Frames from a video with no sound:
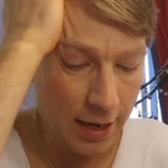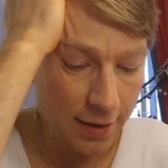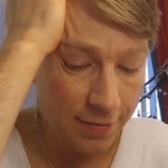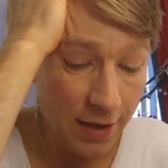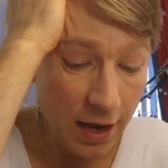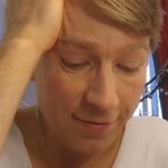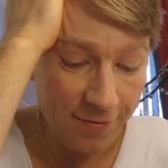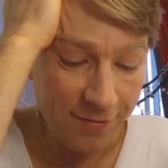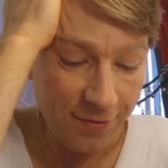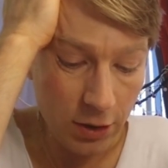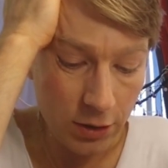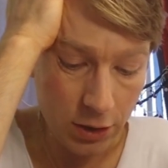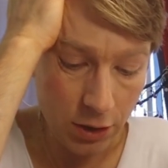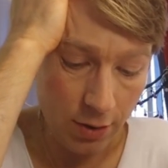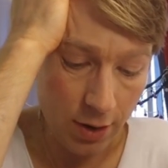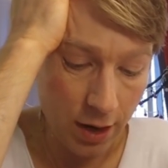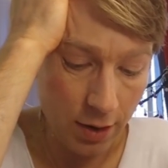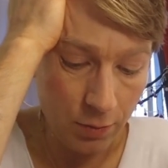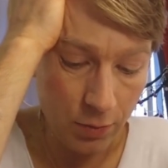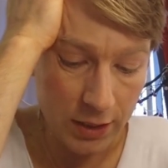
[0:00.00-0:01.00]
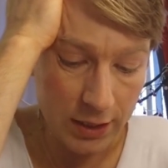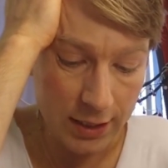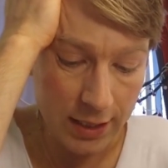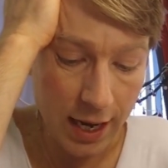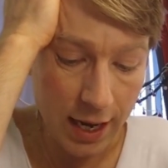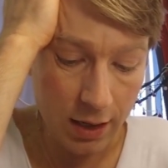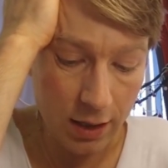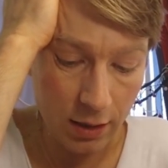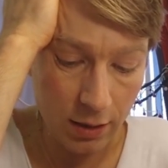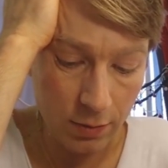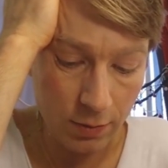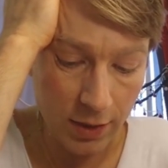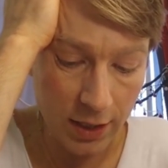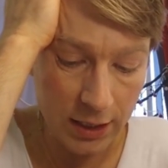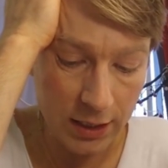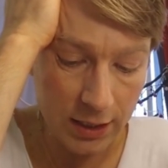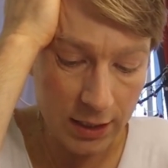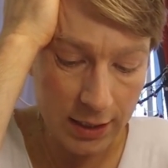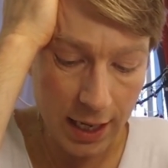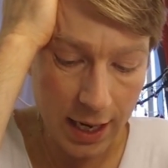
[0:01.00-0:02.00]
That photogram was taken with
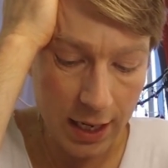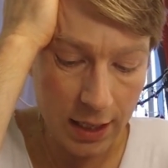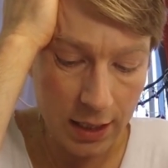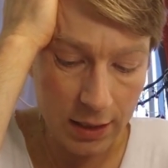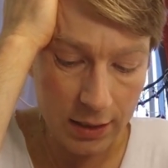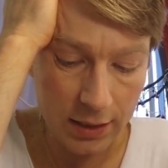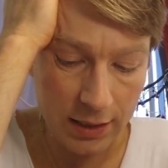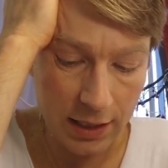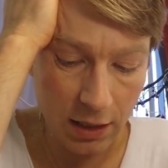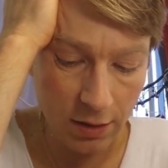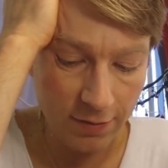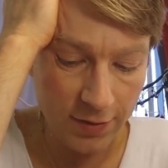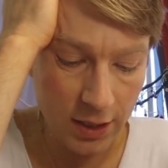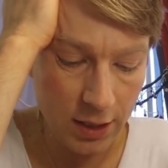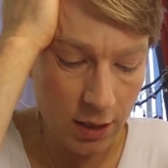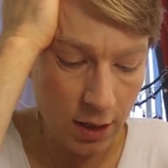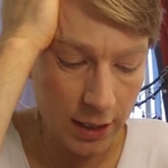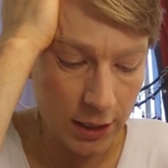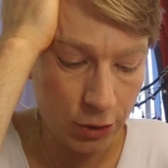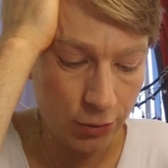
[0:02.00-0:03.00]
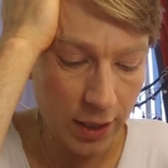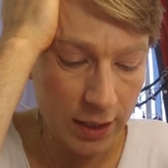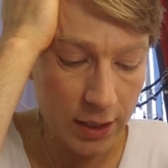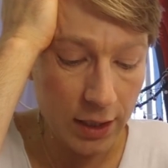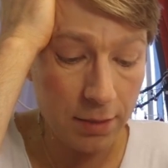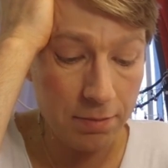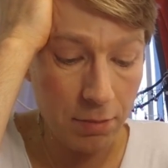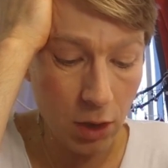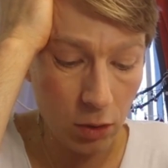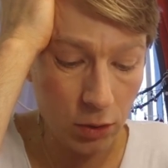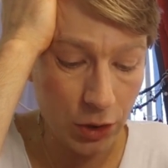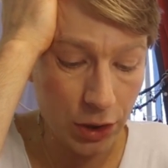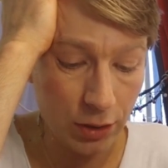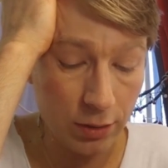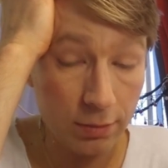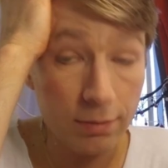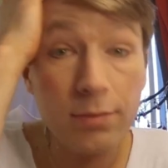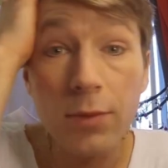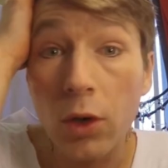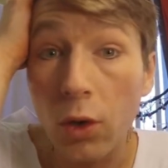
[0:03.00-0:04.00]
a standard silver nitrate
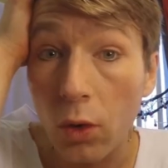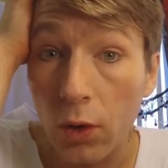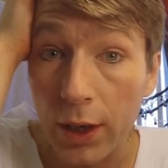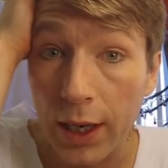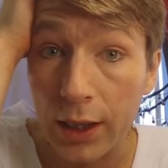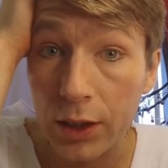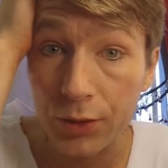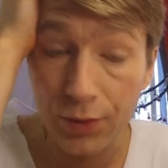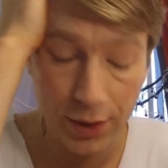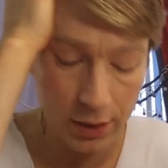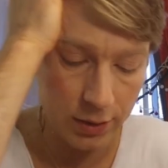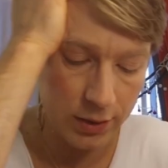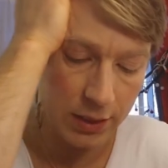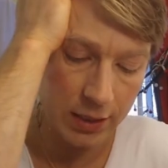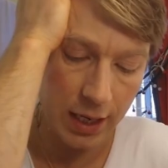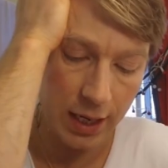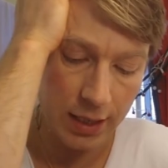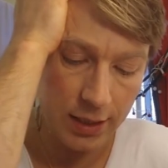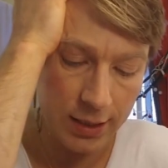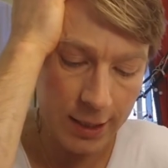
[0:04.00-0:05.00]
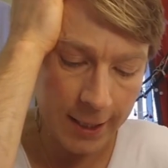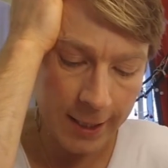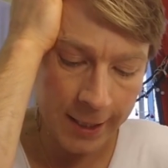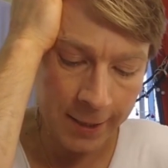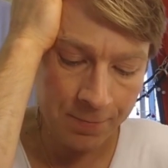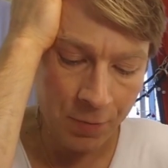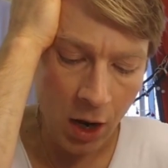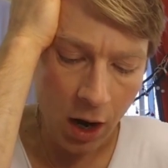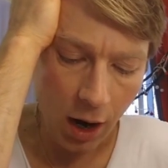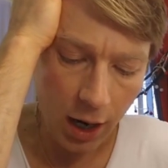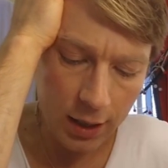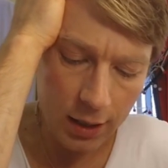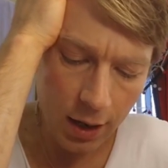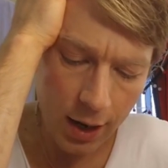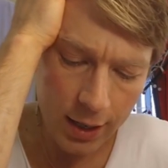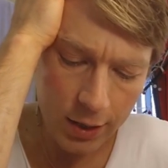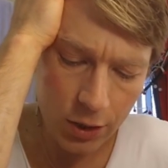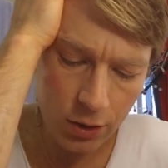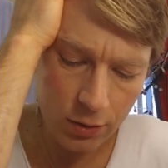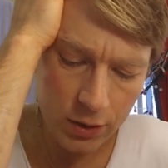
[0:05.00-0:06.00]
emulsion, Lord Asriel said. I'd
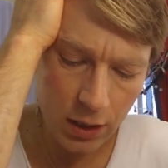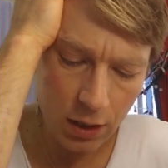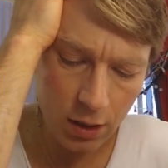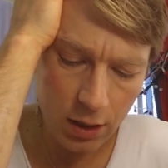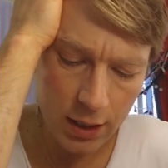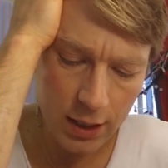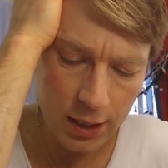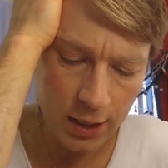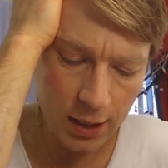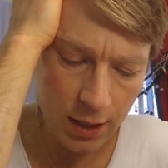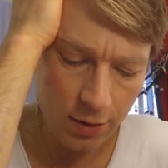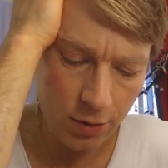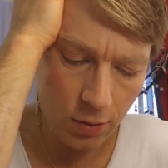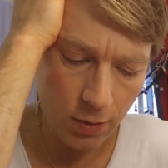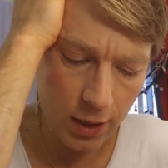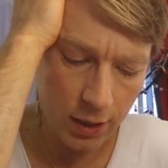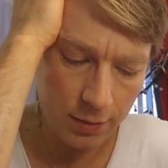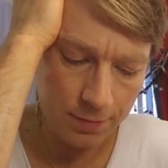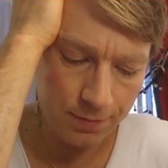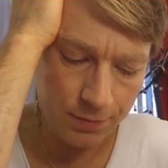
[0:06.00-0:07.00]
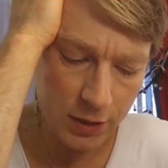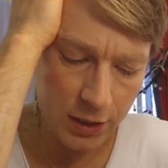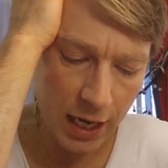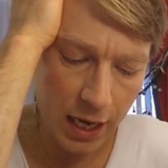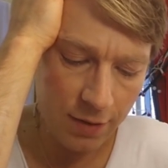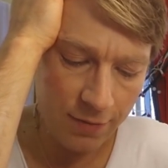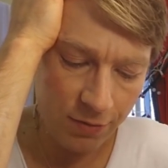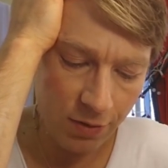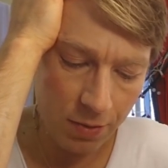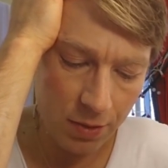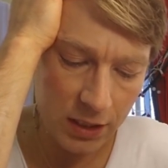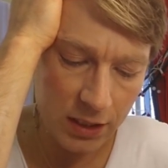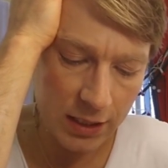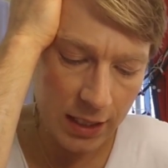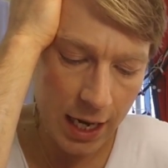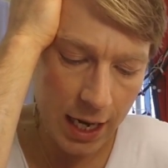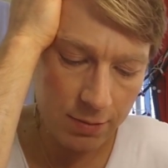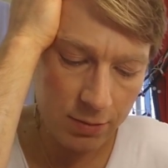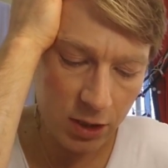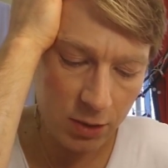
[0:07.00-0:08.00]
like you to look at another one, taken from the
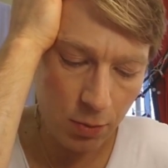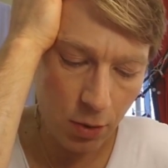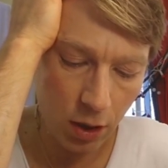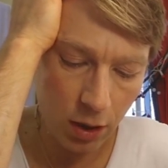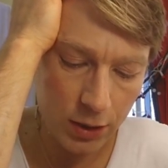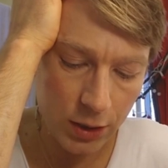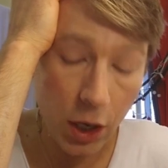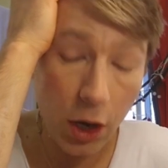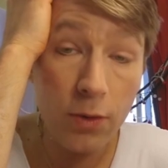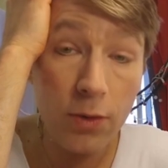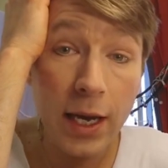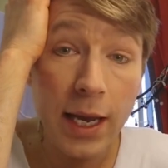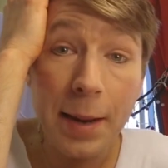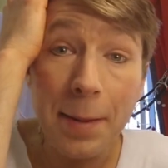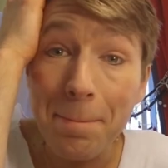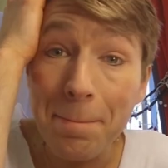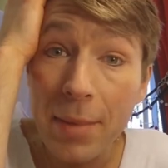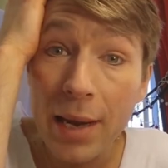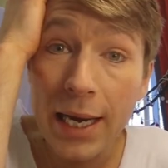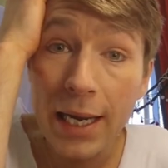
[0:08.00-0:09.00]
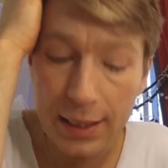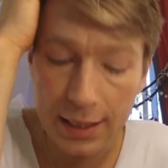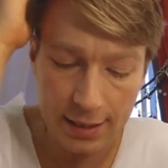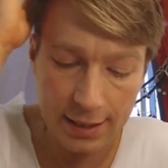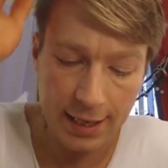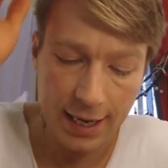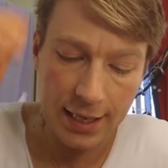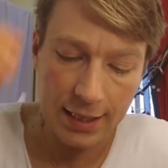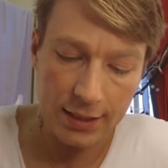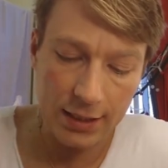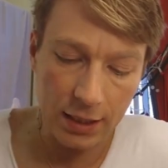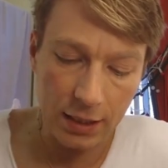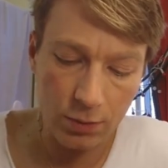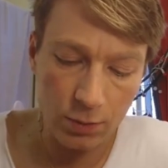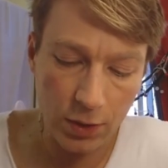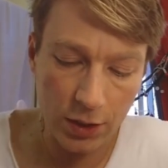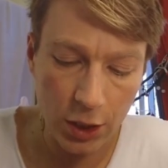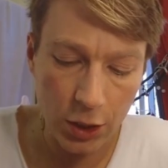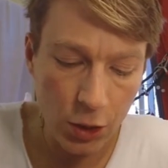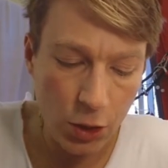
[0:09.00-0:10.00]
same spot only a minute later,
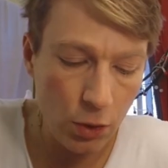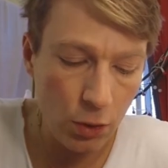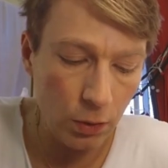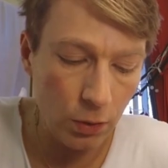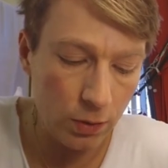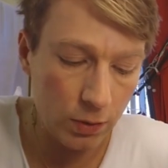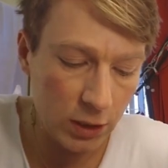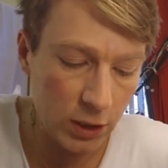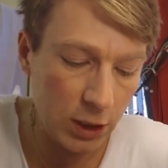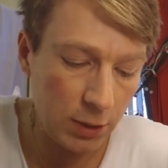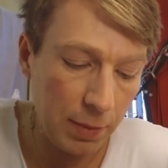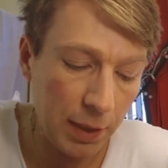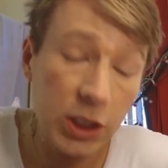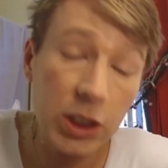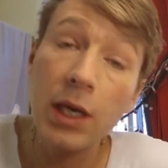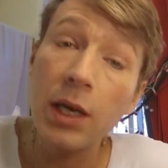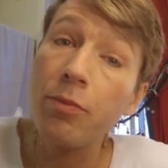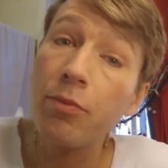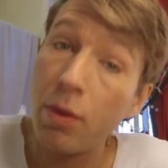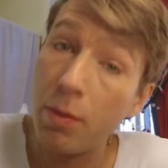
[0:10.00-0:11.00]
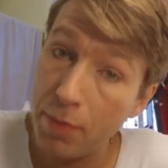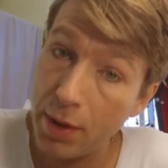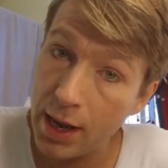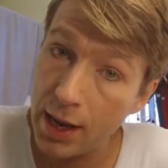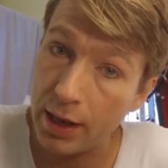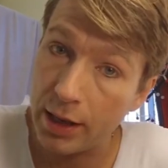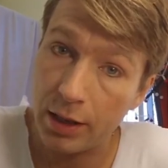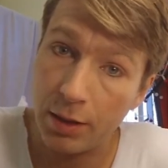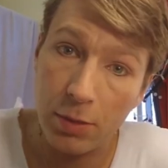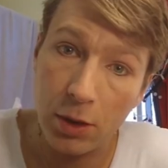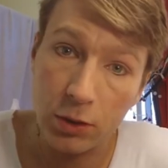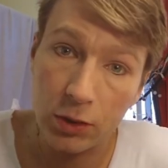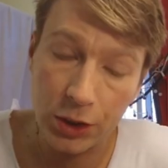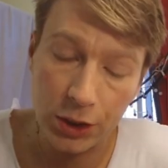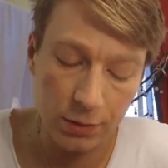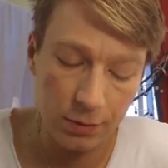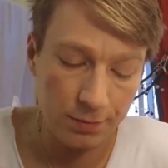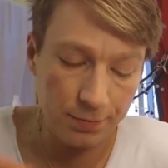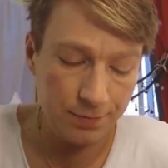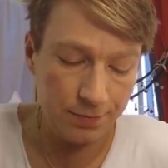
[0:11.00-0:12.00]
with a new, specially prepared
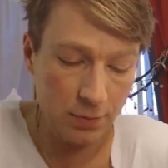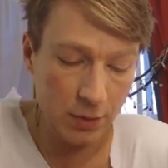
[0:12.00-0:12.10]
emulsion.